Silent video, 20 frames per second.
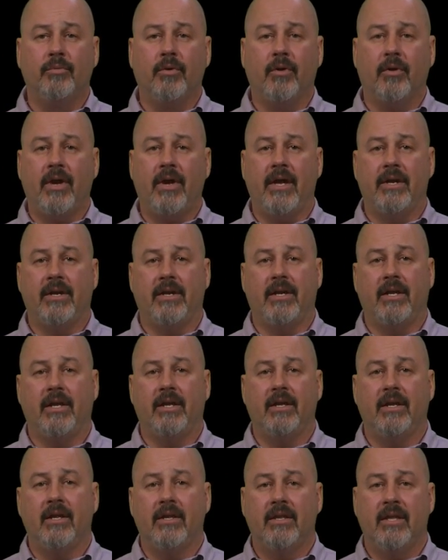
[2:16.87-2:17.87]
or
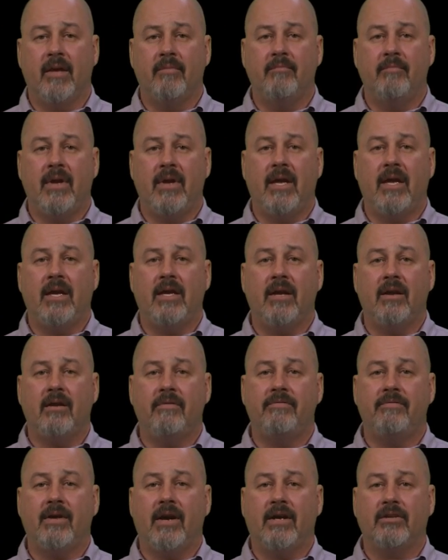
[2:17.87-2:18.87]
entity that may
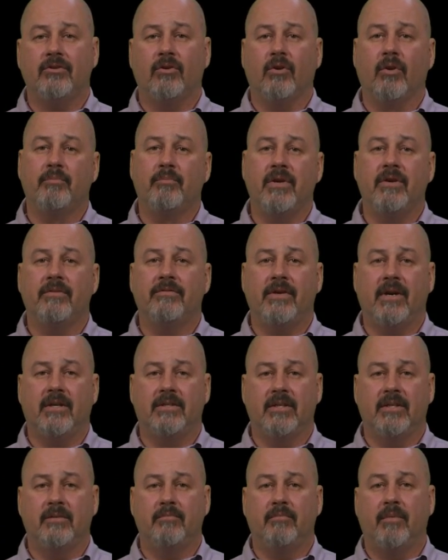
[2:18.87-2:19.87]
affect or be
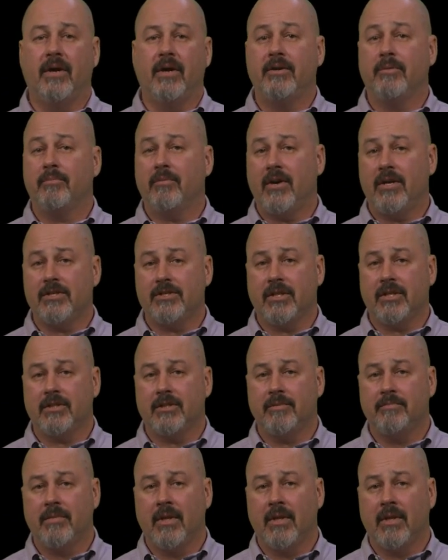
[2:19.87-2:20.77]
affected by your project.